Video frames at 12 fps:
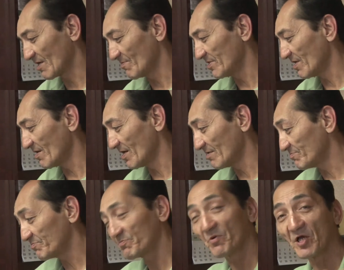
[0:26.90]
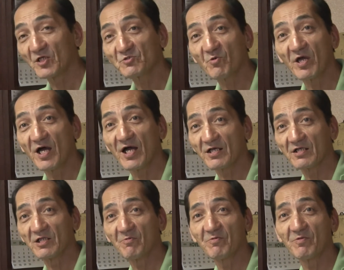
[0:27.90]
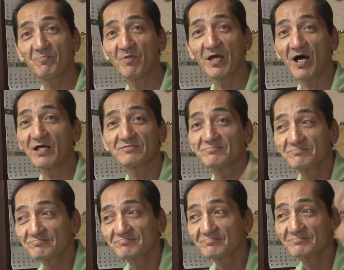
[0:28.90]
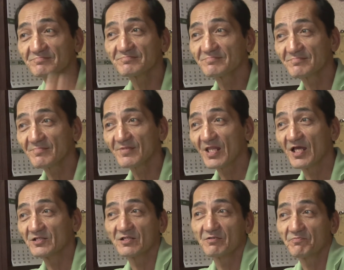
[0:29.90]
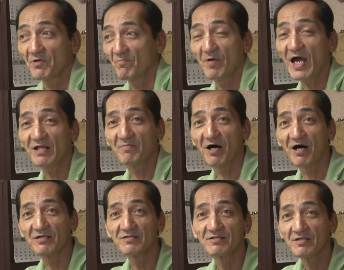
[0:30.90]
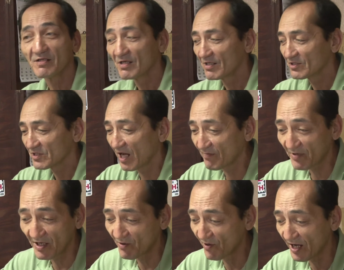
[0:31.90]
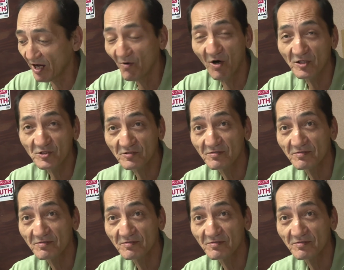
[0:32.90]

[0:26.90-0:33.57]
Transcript: I'm in a place where I could never be bad. Anything to feel bad about. It's not better than where I was.